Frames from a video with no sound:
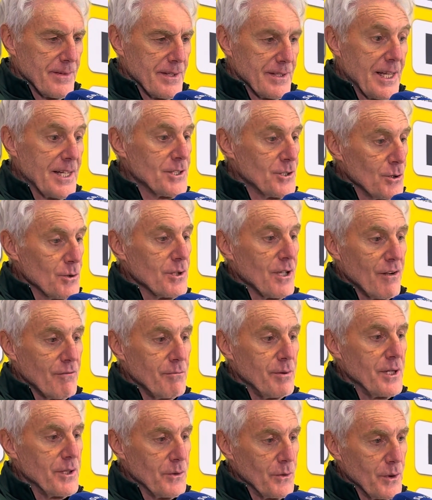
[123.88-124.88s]
that should have
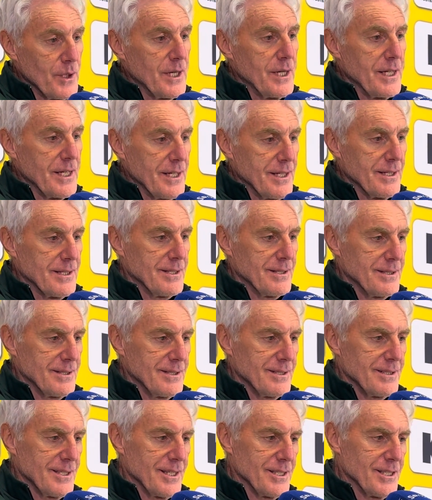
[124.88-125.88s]
been really
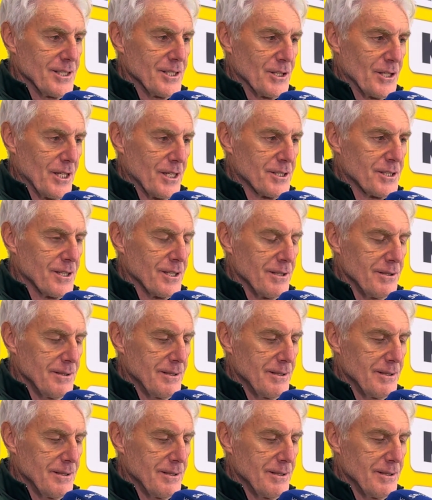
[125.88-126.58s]
a disaster.